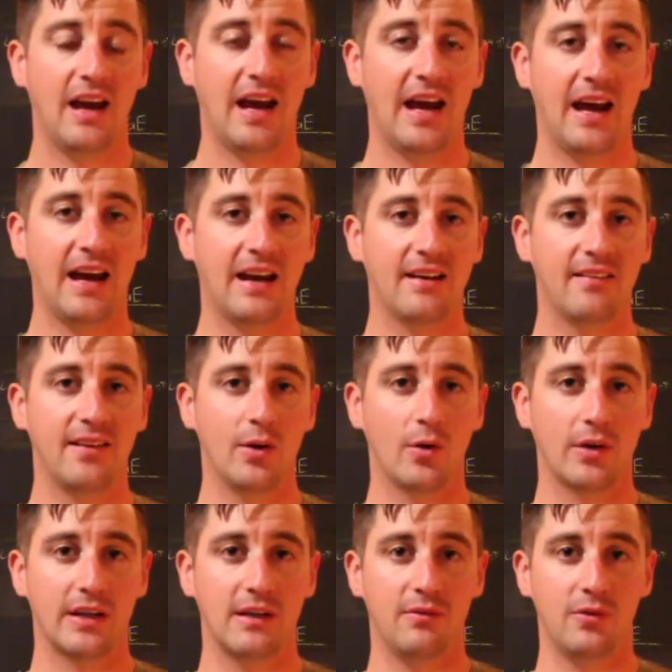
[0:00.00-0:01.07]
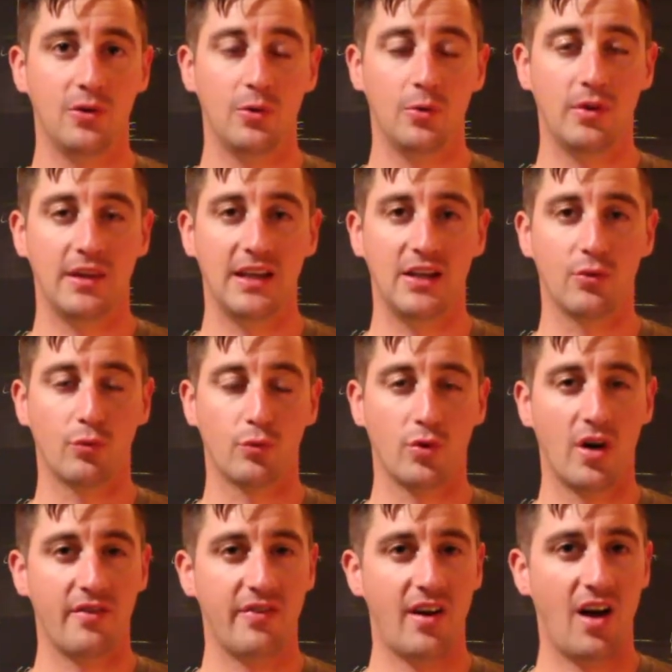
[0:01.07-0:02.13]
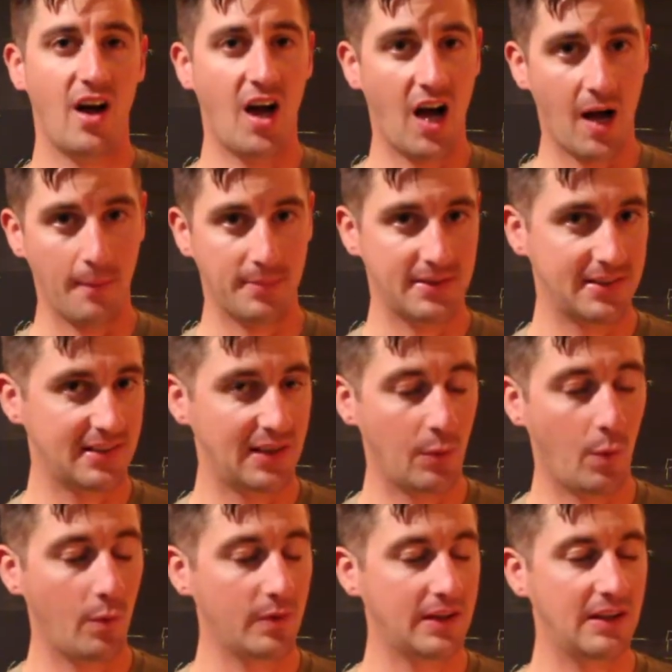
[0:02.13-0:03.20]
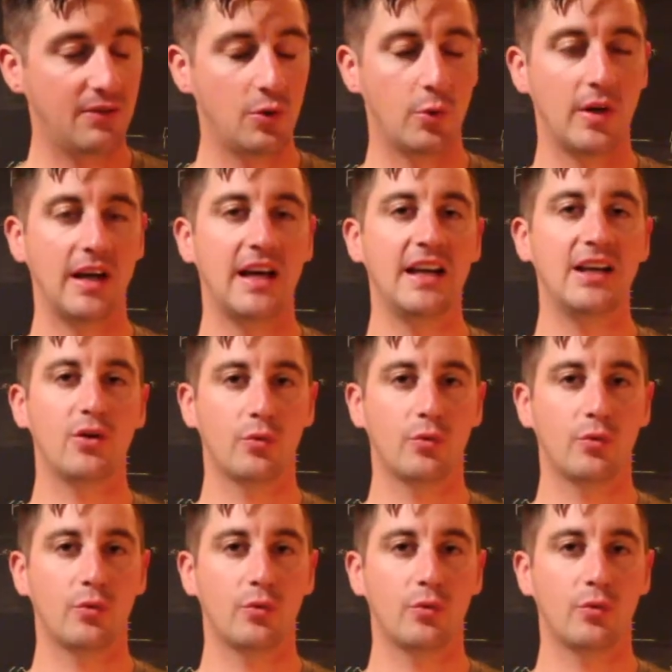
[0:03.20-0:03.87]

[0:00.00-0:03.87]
and they'll give you the rough hops. They won't give you any